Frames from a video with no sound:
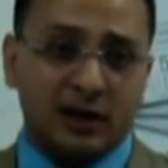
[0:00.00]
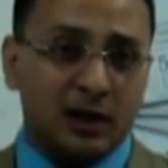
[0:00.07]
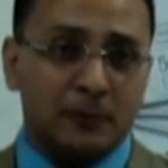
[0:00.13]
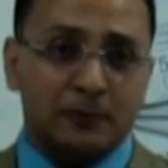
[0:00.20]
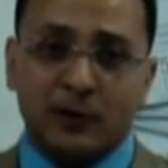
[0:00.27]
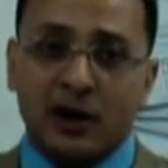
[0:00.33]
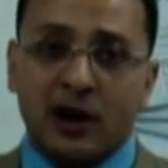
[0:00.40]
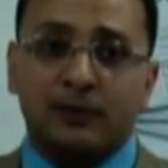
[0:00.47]

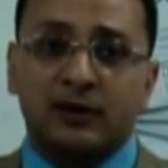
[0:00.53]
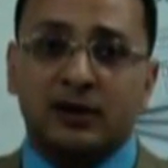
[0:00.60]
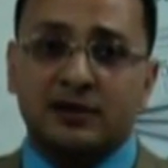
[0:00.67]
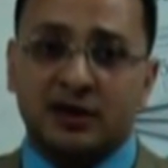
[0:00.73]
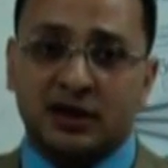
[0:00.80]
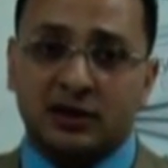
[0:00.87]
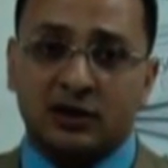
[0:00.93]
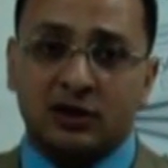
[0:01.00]
any
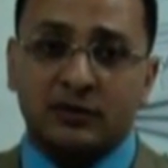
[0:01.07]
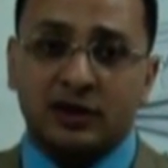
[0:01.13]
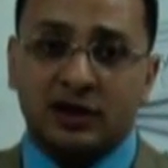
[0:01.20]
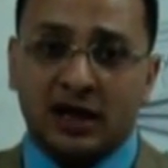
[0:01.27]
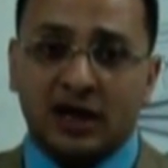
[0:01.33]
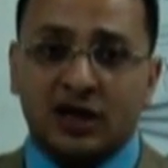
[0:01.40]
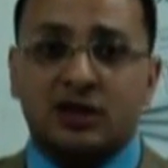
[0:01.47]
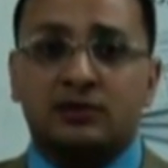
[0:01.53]
problems in
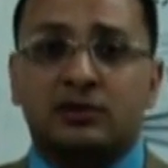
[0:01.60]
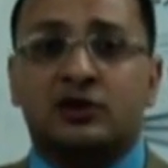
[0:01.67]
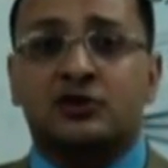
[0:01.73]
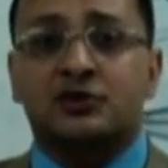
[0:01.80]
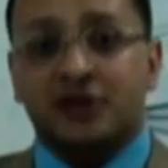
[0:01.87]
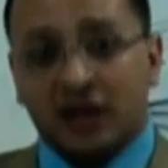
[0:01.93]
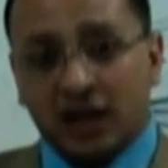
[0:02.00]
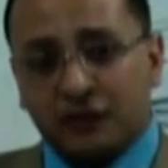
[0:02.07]
communication
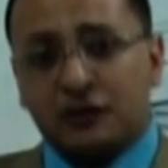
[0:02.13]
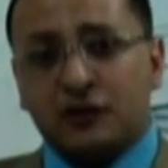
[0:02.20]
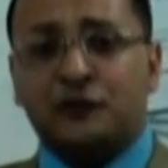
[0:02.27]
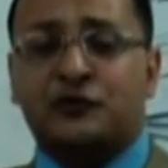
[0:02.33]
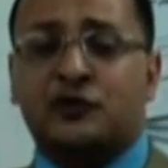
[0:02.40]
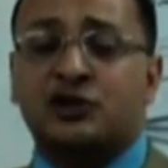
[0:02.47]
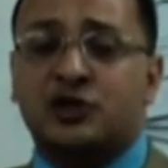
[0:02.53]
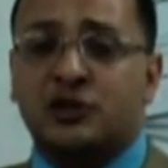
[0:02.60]
because even
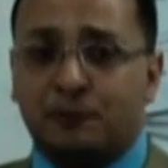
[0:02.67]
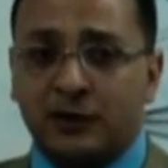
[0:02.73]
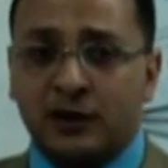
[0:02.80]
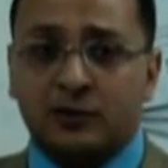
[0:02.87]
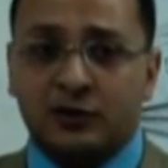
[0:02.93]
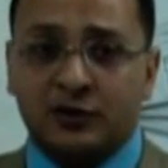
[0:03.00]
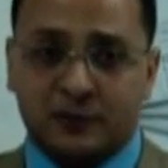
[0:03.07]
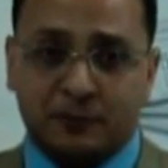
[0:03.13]
French
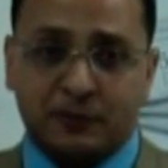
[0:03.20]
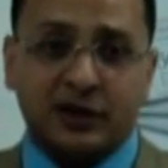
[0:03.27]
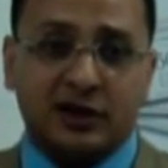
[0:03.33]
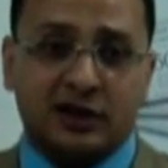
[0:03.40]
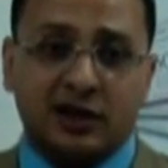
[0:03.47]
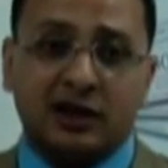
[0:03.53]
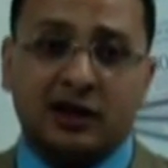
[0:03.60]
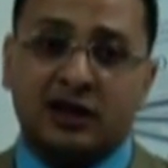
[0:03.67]
people
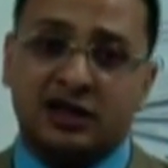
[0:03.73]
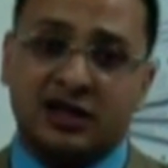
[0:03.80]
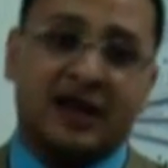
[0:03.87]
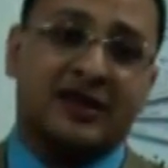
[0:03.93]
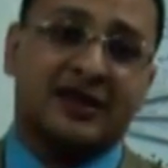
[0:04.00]
speak English as